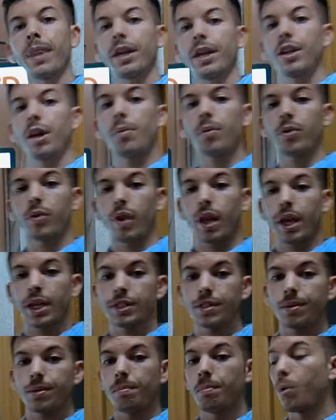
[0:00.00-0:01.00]

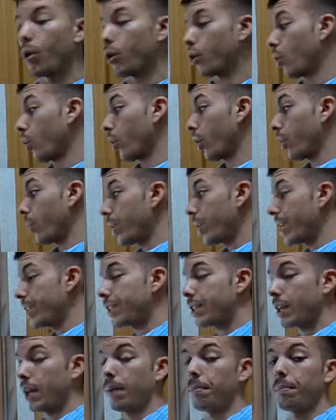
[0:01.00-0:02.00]
Nevertheless, more concrete
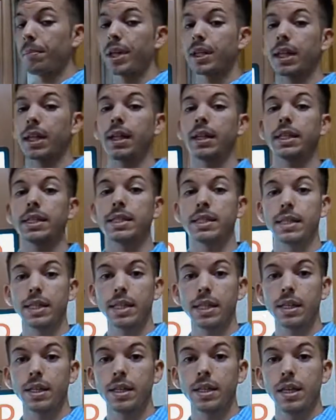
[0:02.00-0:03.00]
and metal is
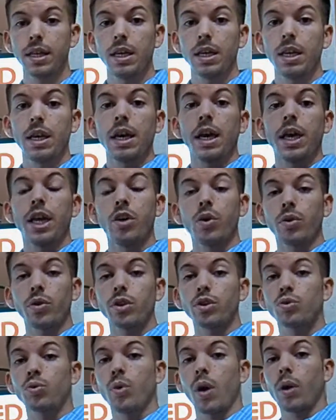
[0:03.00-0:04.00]
needed in order
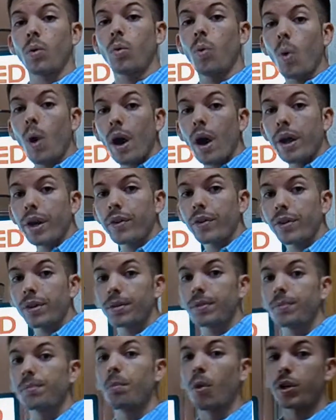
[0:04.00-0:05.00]
to acquire
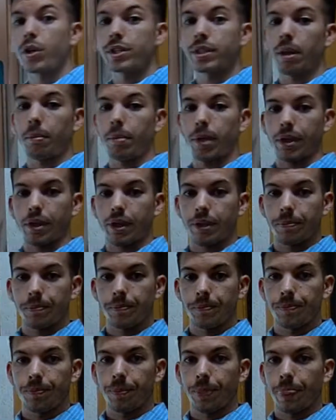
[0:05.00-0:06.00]
more stability.
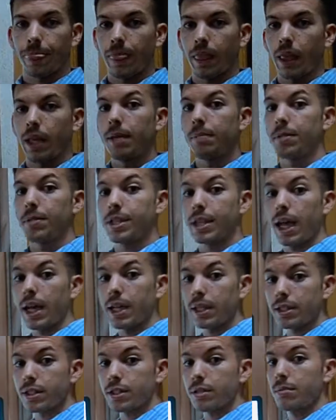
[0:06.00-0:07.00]

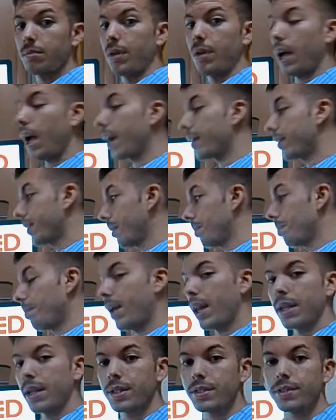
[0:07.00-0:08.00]
Besides, active
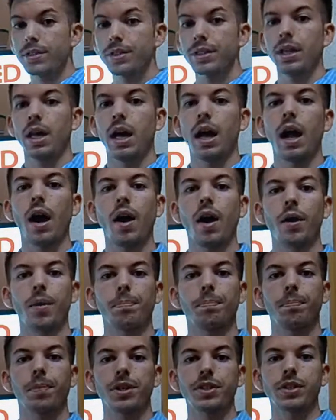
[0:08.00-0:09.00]
ballasts are
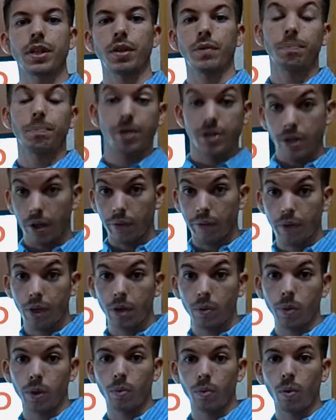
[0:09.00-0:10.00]
partially filled
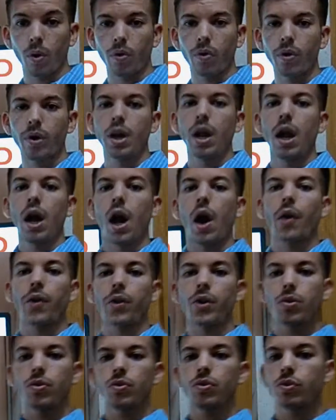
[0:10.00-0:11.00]
with water are
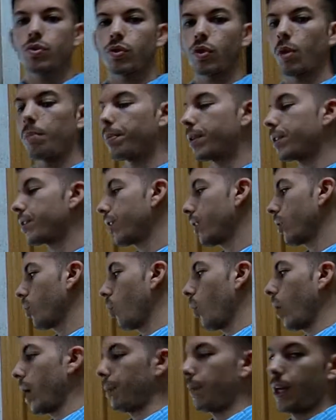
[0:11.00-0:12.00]
used to compensate
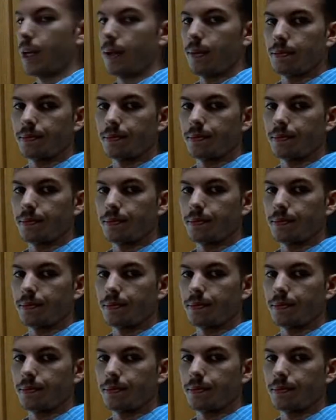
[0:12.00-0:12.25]
weighting.